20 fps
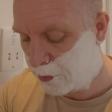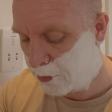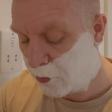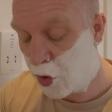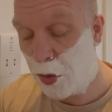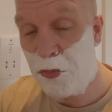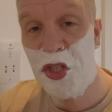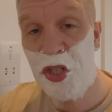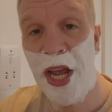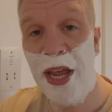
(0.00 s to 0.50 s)

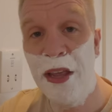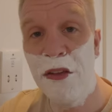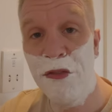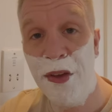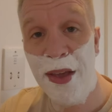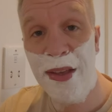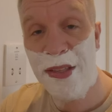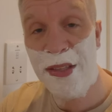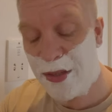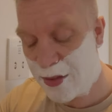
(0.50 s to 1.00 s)
from J
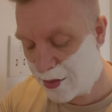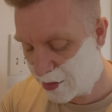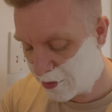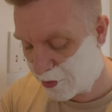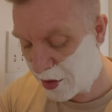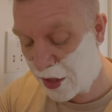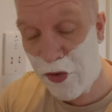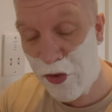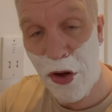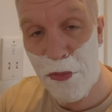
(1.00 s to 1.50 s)
Fett.
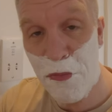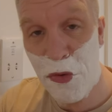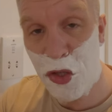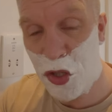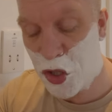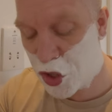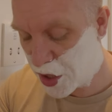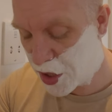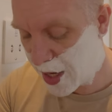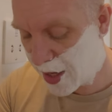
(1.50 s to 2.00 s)
Thank you very
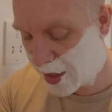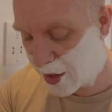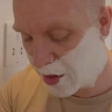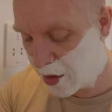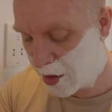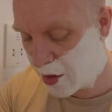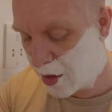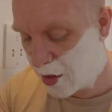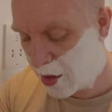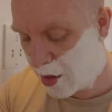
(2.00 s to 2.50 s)
much,
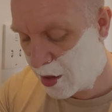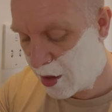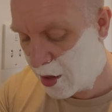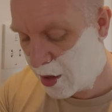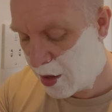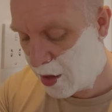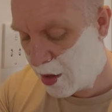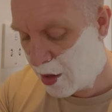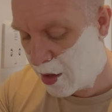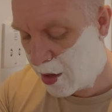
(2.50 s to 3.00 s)
Jay.
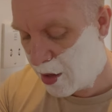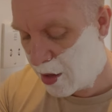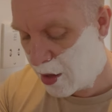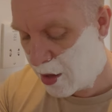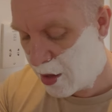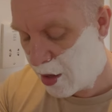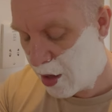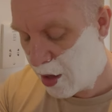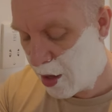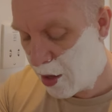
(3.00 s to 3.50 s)

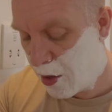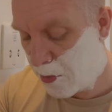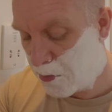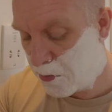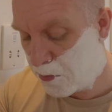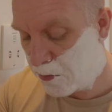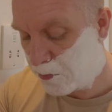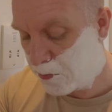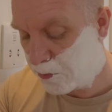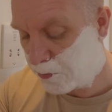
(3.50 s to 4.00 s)

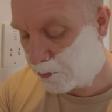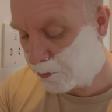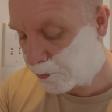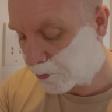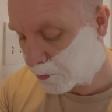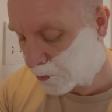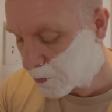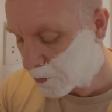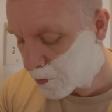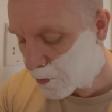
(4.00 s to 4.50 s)
Um,
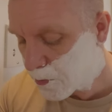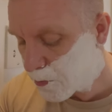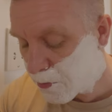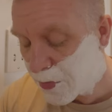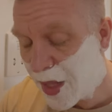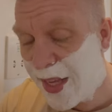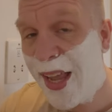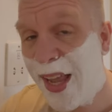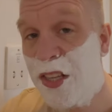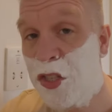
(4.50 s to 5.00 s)

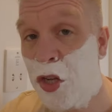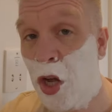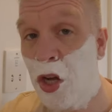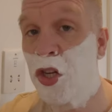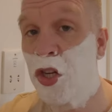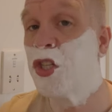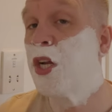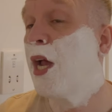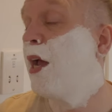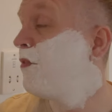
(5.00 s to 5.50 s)
he has got
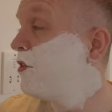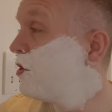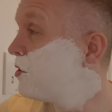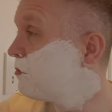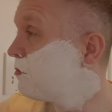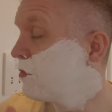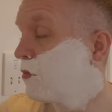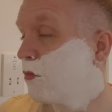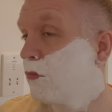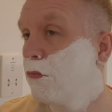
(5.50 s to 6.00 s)
a
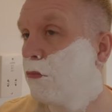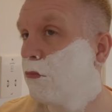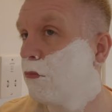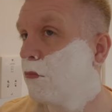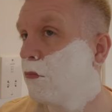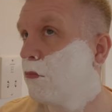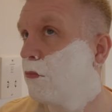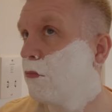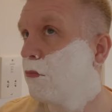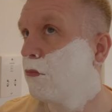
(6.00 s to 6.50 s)
shaving.
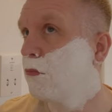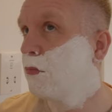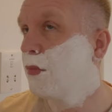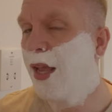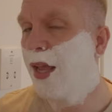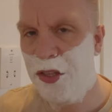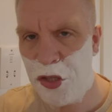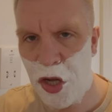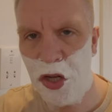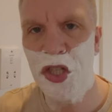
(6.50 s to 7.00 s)
He
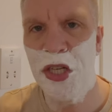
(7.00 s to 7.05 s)
has got a